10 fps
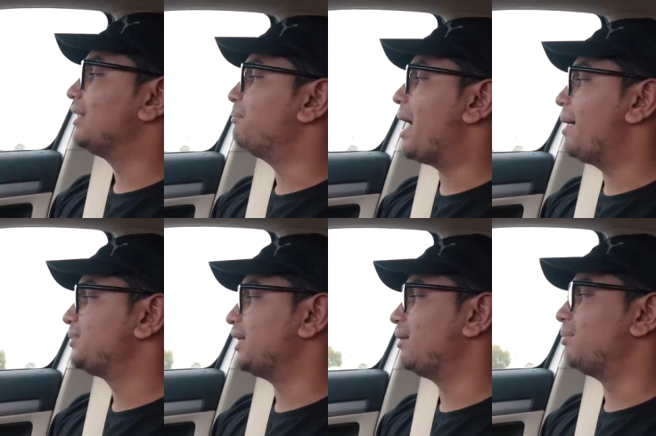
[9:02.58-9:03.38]
the
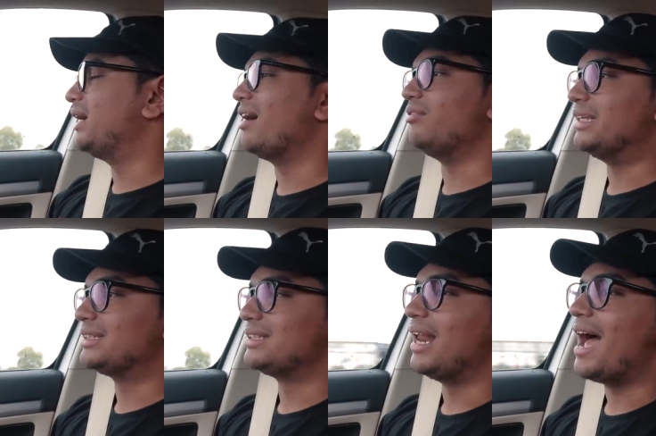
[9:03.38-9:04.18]
maps yet, but yeah, we
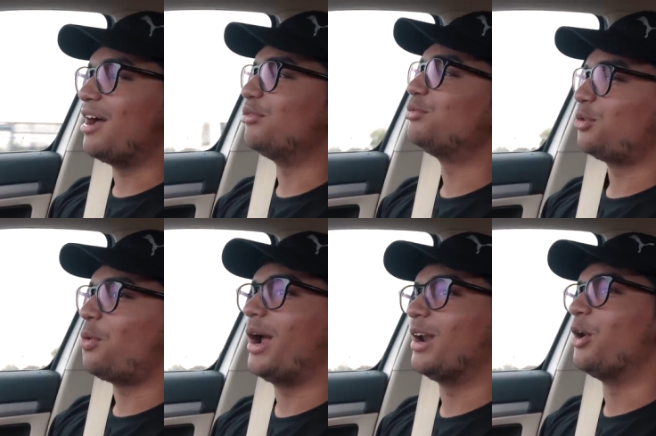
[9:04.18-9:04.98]
still have
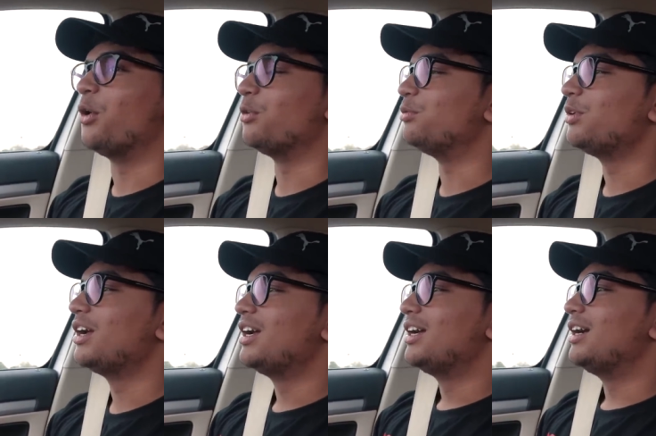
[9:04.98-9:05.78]
quite a lot of
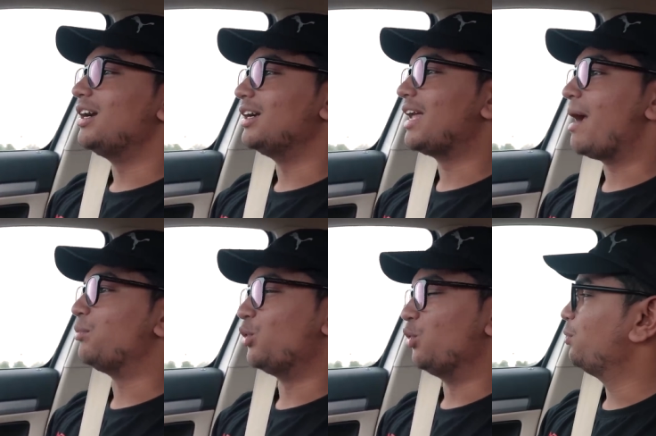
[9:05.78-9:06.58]
uh, time
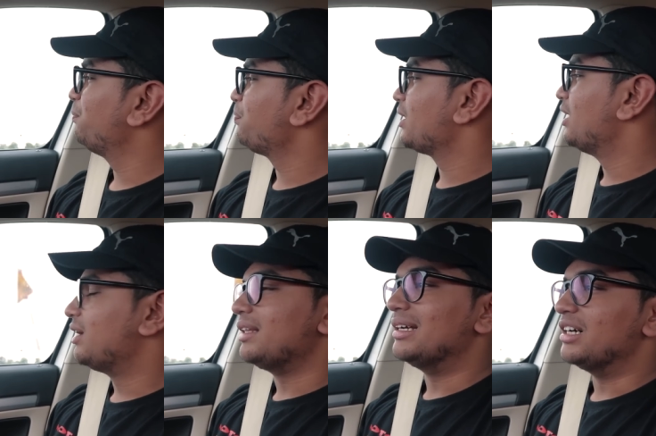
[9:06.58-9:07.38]
to go.
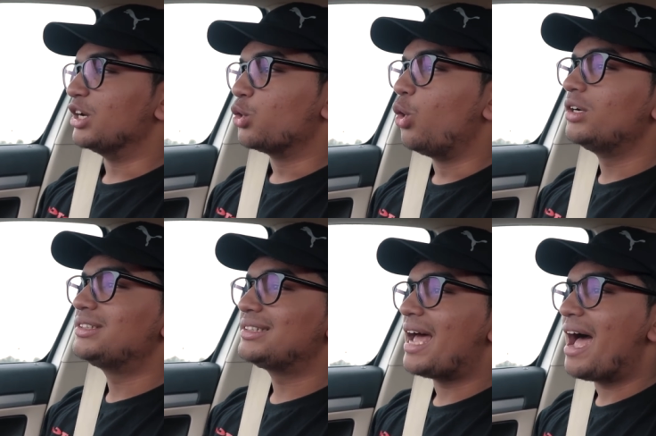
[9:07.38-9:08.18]
The
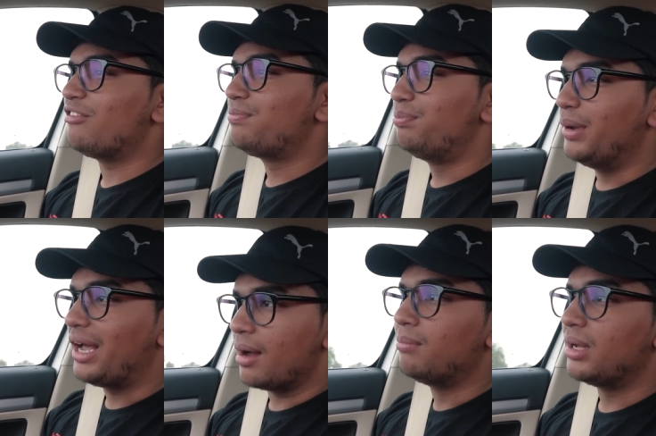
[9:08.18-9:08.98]
roads have
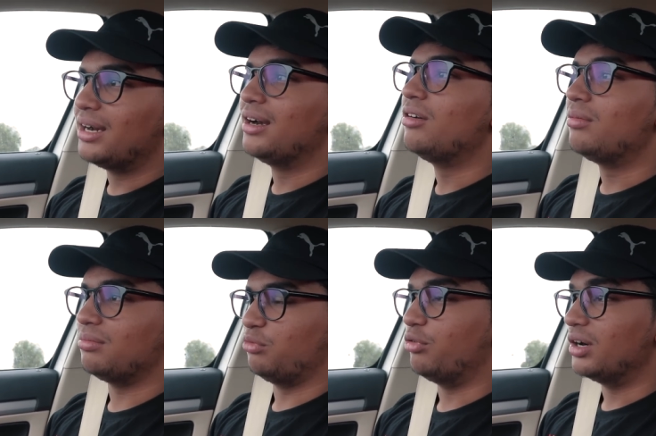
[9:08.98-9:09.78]
become a little
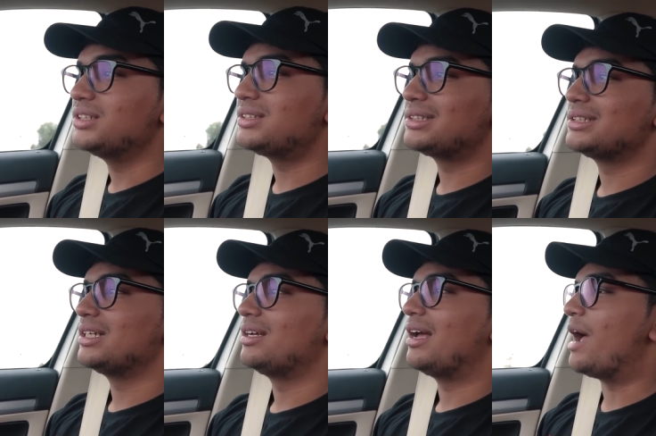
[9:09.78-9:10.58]
worse,
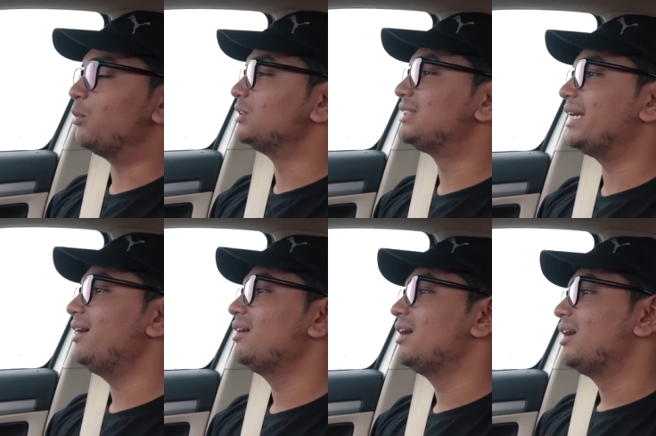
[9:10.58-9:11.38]
I would say.
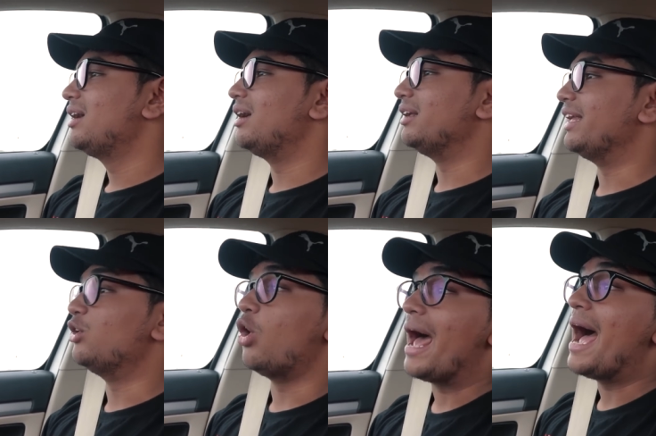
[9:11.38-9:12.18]
Uh, they're
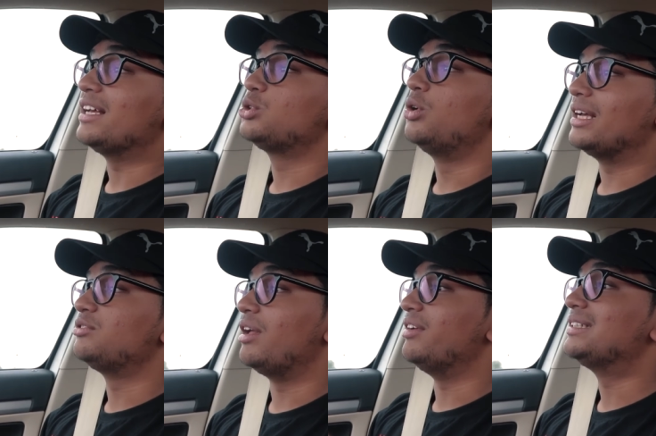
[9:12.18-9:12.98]
not as good as
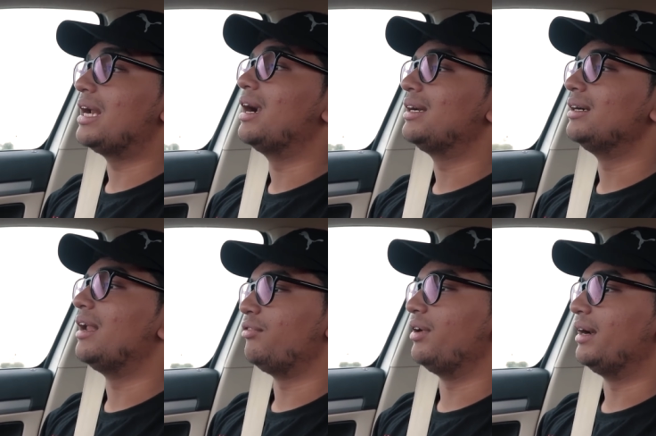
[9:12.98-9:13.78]
when we started,
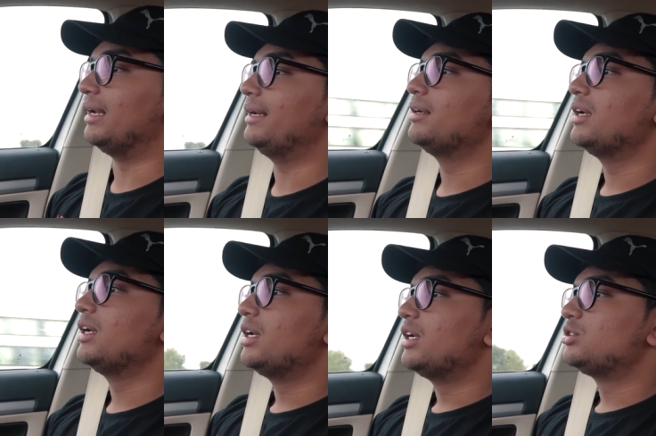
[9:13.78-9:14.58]
definitely.
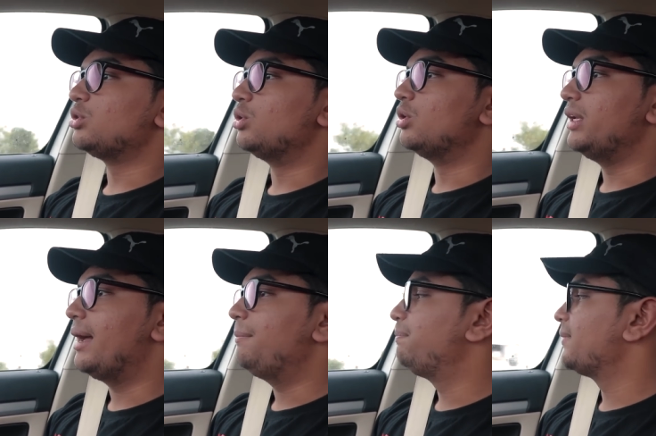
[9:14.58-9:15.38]
So
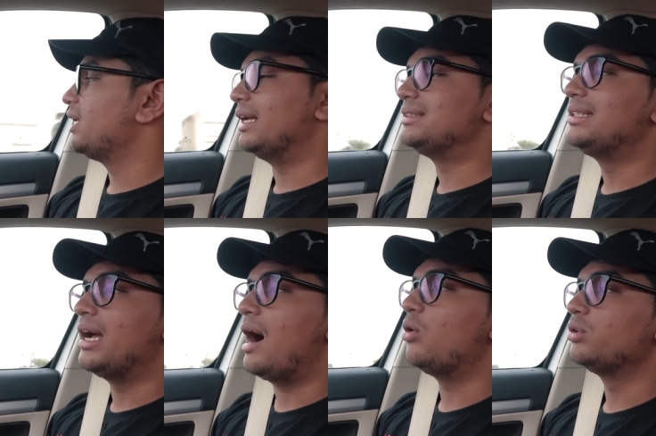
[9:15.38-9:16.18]
yeah, let's see
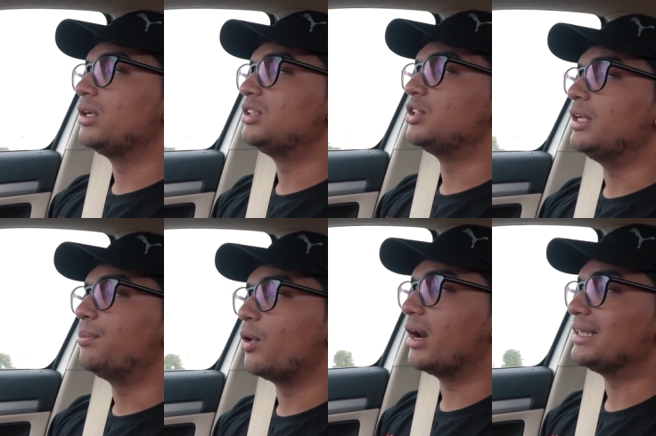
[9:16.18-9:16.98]
how the journey
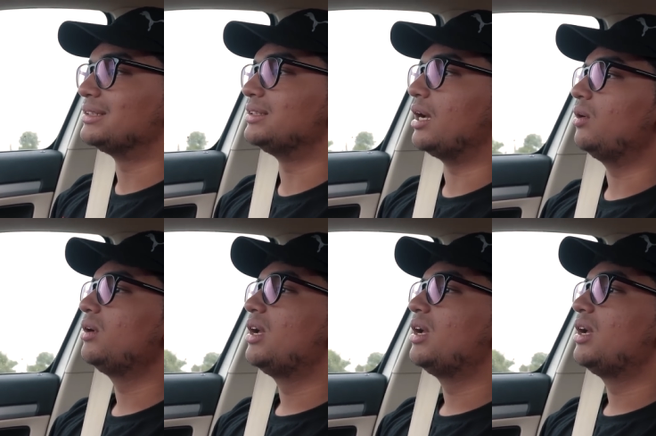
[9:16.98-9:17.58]
progresses now.